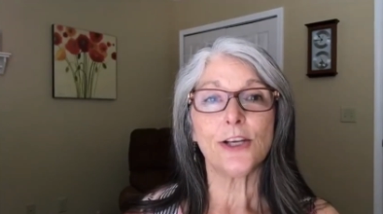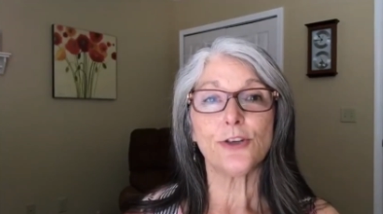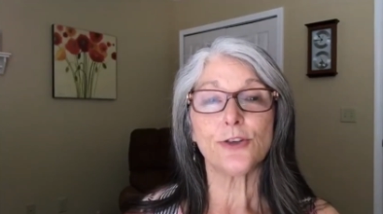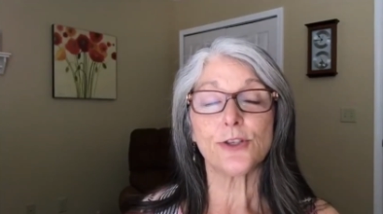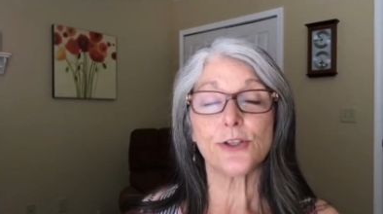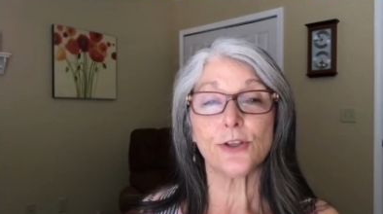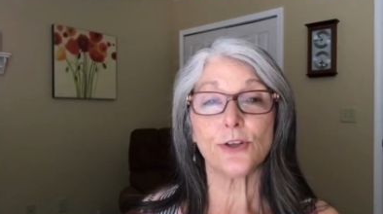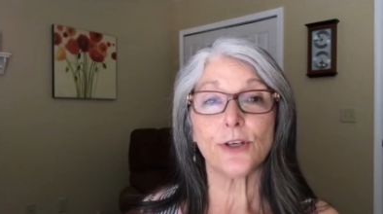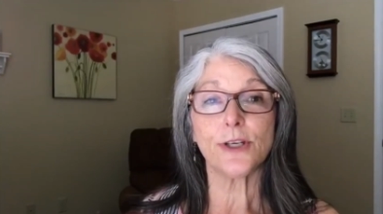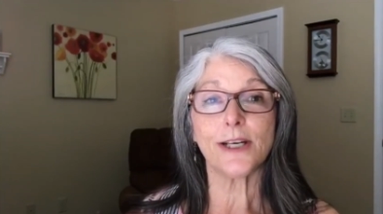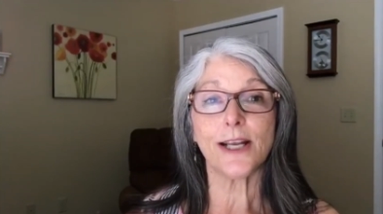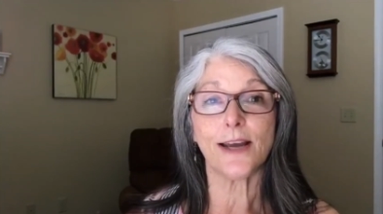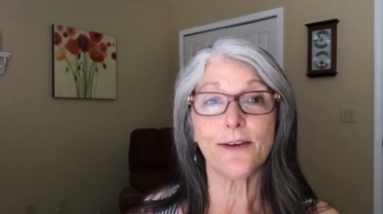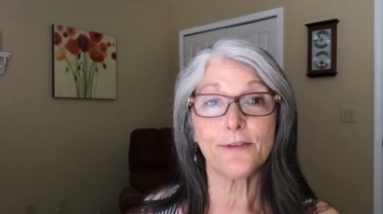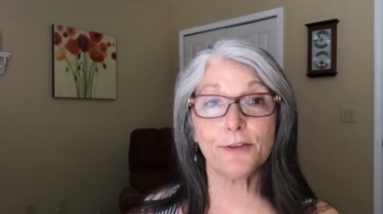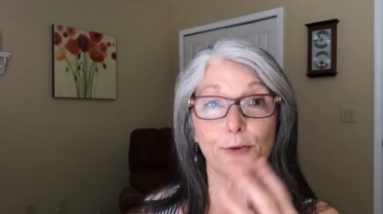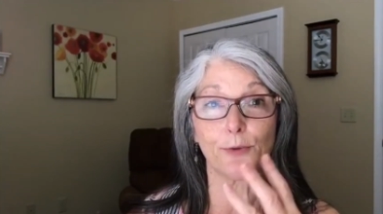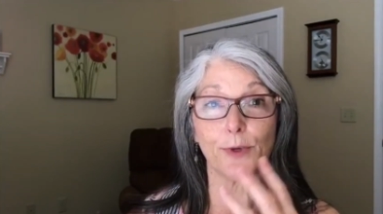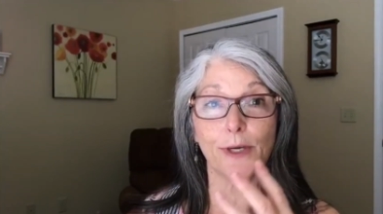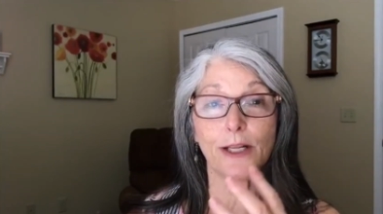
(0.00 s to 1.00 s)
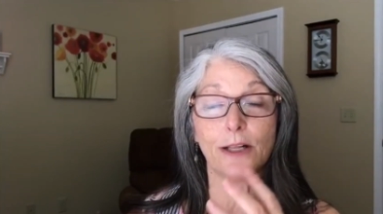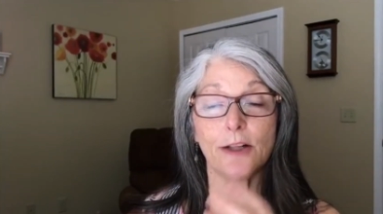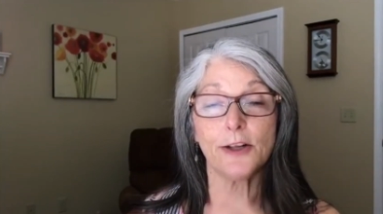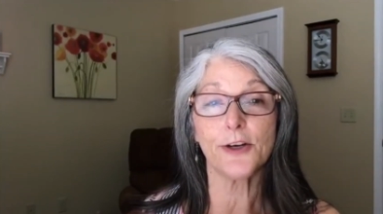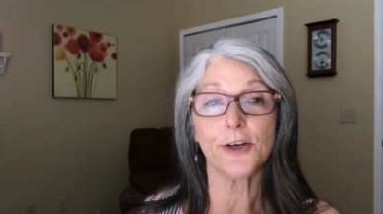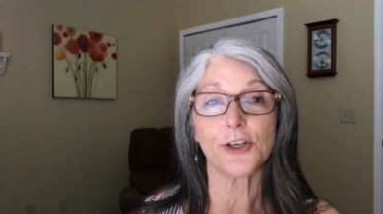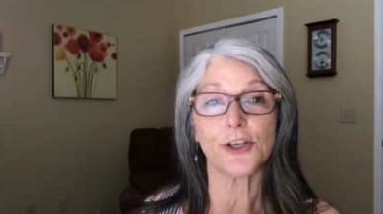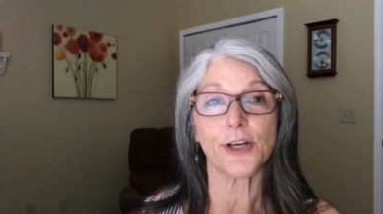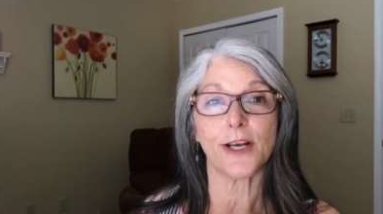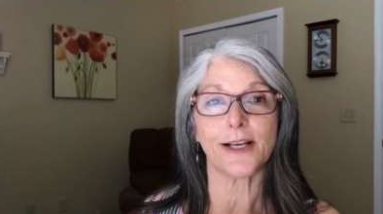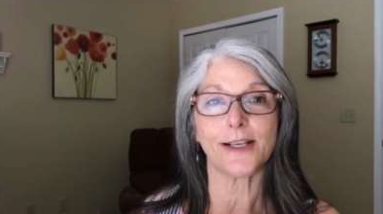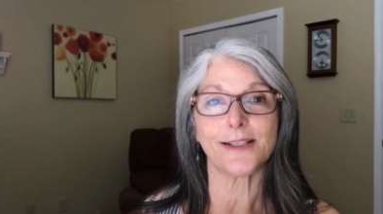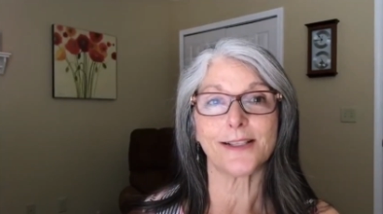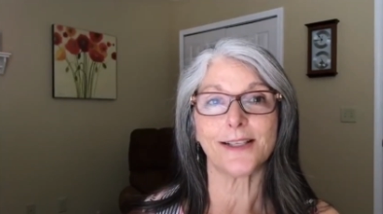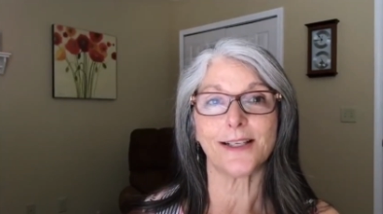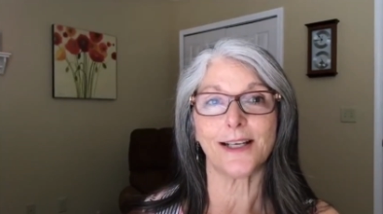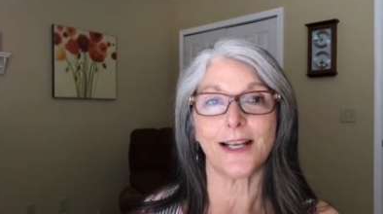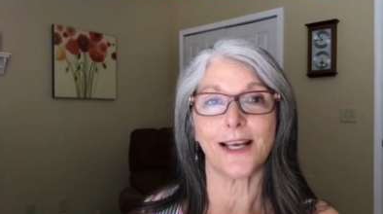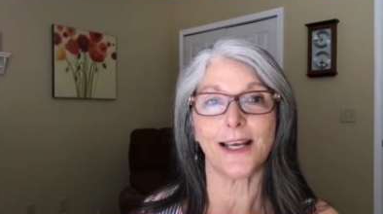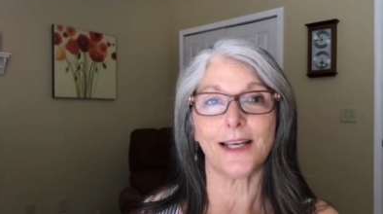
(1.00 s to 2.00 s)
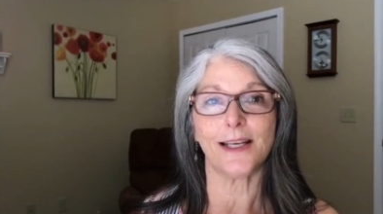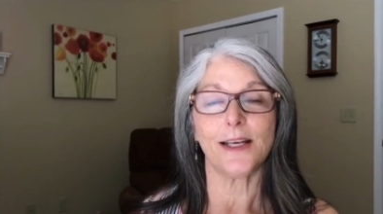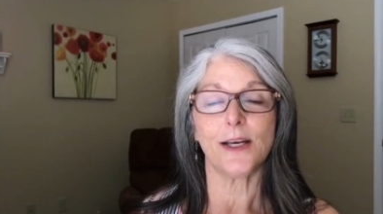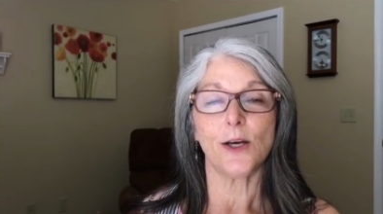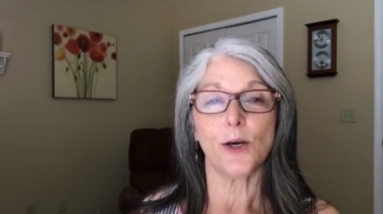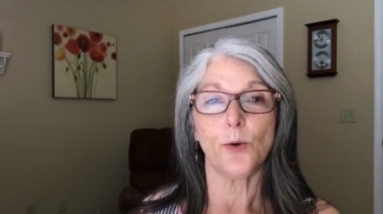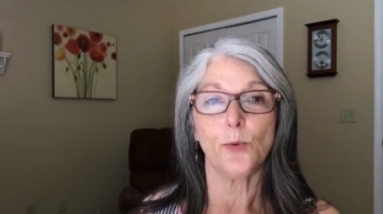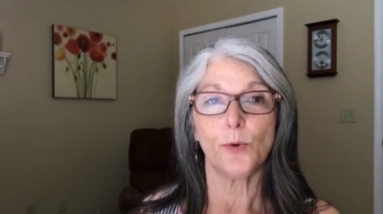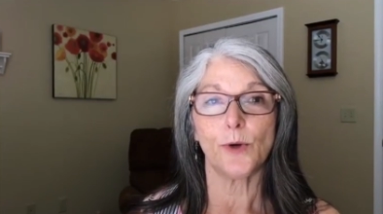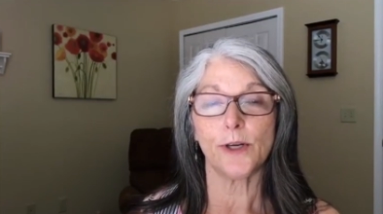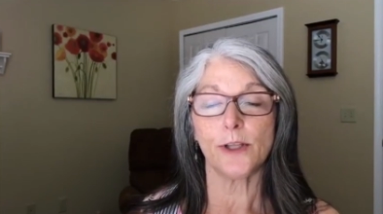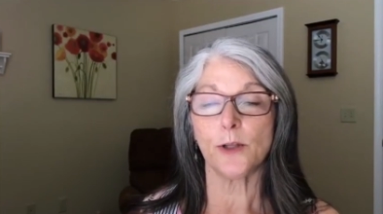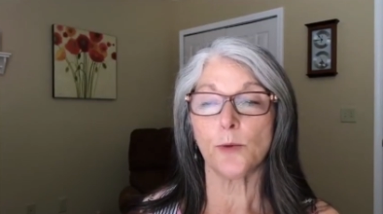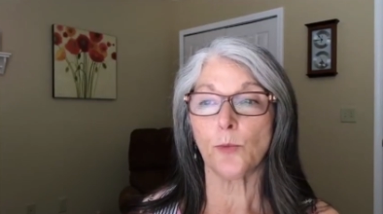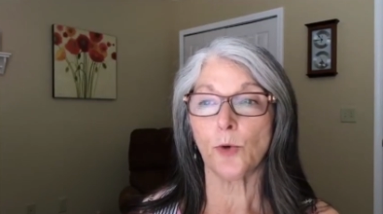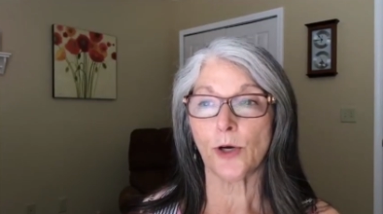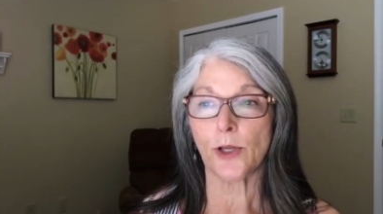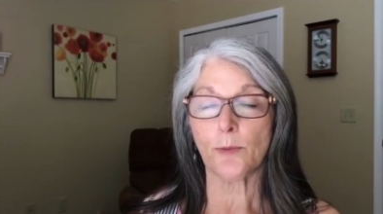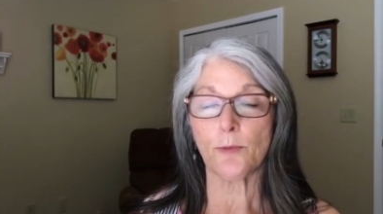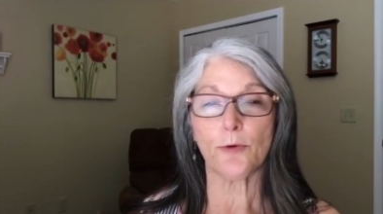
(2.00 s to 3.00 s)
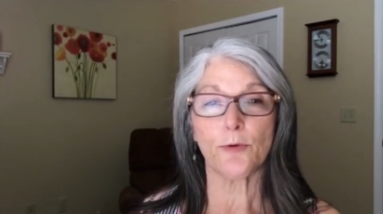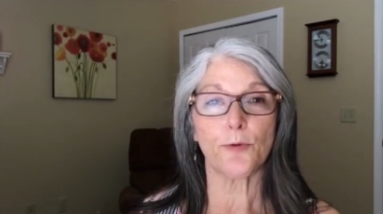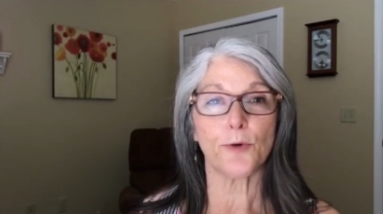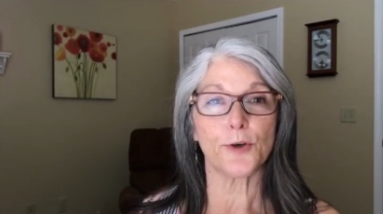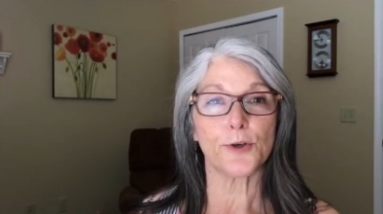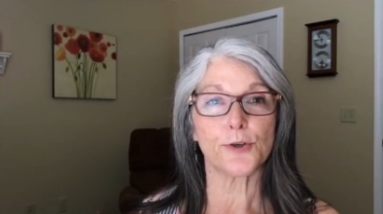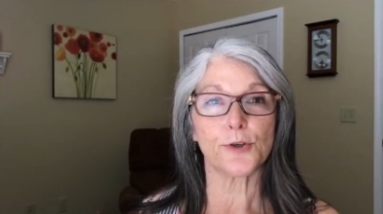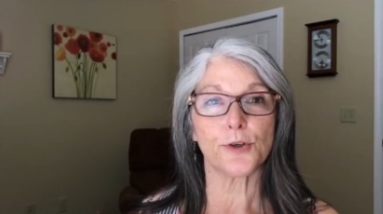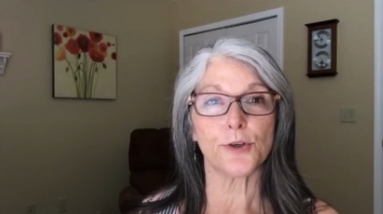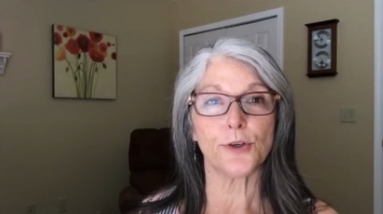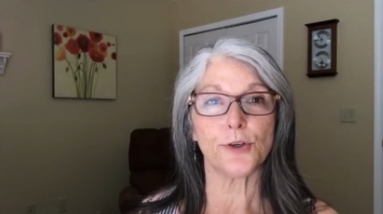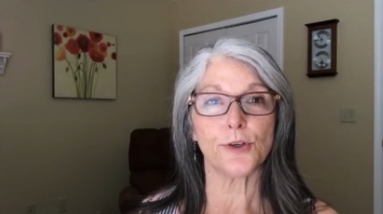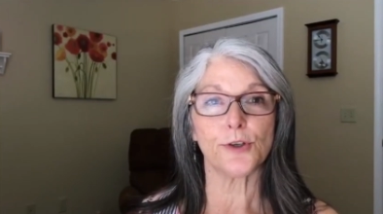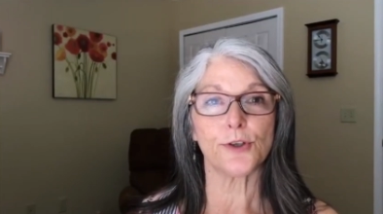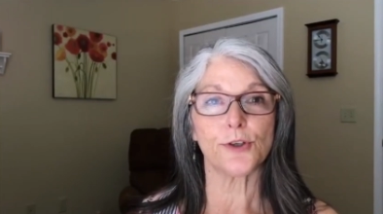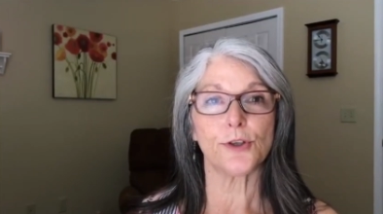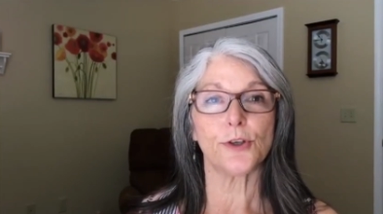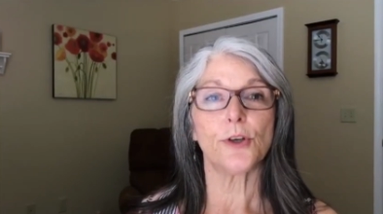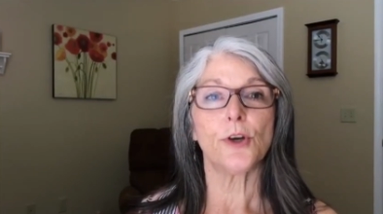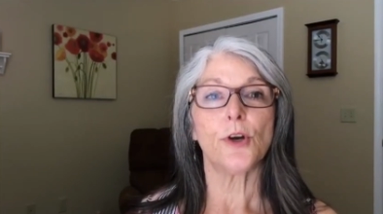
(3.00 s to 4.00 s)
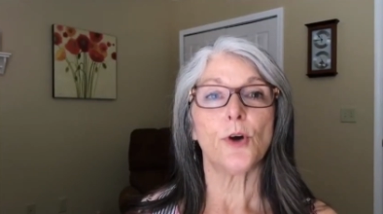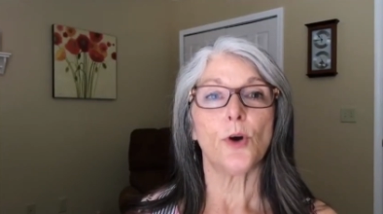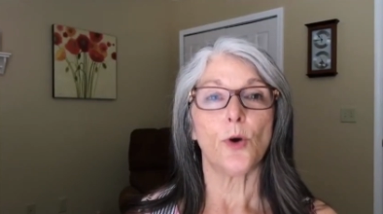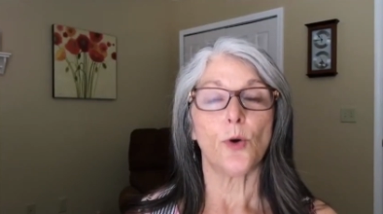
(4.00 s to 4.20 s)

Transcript: You're still going to have three clutter checks today. One in the morning before church,